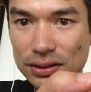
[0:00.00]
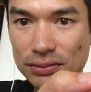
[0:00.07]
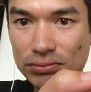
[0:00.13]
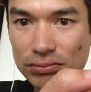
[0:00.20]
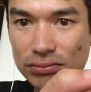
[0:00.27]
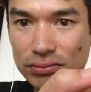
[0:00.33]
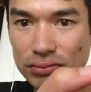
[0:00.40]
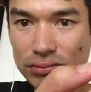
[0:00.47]

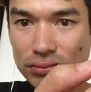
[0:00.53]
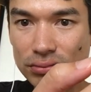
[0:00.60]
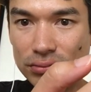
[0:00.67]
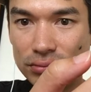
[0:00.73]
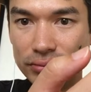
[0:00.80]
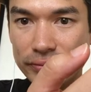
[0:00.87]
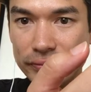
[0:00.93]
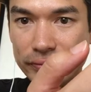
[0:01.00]

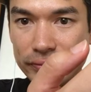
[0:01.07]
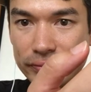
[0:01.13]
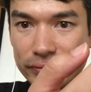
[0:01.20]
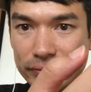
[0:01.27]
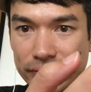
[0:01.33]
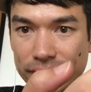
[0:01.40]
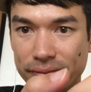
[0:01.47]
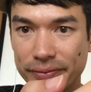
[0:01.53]

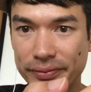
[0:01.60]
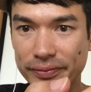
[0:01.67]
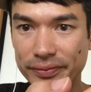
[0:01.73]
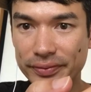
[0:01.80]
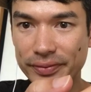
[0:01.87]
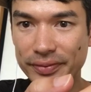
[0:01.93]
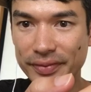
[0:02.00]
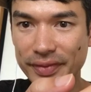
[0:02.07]
Mm-hmm.
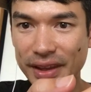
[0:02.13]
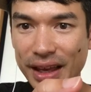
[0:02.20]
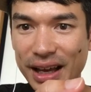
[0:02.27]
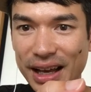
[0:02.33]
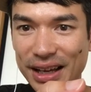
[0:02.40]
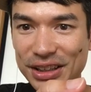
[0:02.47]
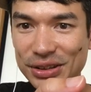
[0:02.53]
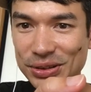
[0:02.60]

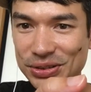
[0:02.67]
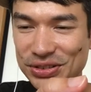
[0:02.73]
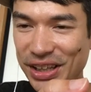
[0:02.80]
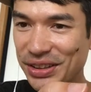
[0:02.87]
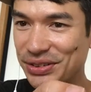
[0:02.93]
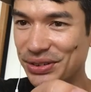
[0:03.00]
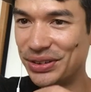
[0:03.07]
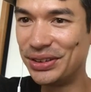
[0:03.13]
Uh, here's
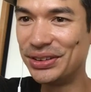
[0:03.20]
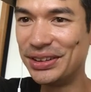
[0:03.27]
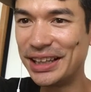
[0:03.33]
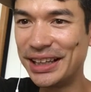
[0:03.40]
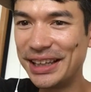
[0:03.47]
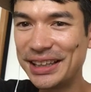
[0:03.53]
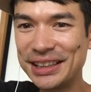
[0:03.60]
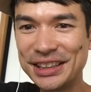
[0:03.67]
Cecil.
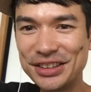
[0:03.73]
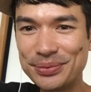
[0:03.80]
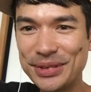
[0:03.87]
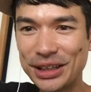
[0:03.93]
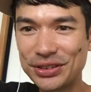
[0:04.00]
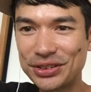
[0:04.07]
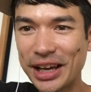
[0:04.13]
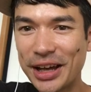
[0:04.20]
Uh, he can give me
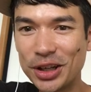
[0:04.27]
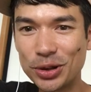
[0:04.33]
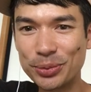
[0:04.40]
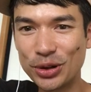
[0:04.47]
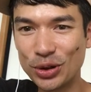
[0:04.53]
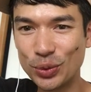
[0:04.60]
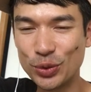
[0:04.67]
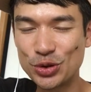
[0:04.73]

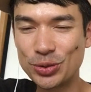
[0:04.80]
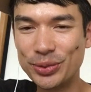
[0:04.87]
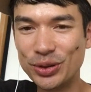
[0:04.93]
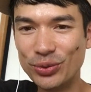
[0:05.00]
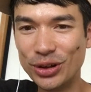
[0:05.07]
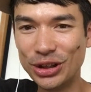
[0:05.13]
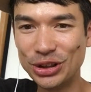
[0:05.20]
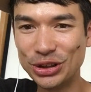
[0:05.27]
Excalibur, which would be
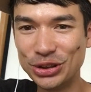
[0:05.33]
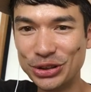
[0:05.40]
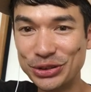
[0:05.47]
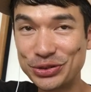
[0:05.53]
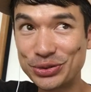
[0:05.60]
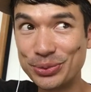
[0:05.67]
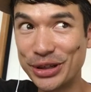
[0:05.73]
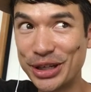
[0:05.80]
really good
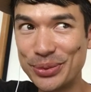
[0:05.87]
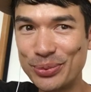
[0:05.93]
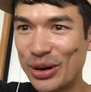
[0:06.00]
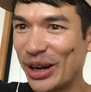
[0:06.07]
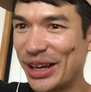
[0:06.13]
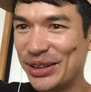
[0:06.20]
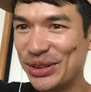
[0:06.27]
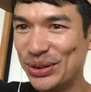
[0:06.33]
for my
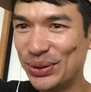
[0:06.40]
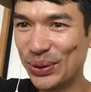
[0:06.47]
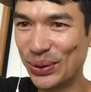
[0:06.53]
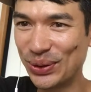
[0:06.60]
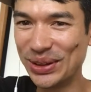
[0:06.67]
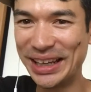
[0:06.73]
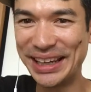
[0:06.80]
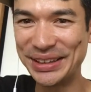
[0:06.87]
brand new
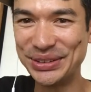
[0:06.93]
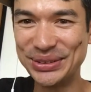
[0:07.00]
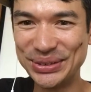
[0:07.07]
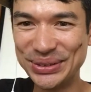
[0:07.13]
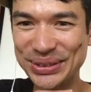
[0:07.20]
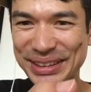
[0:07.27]
Orlandeau.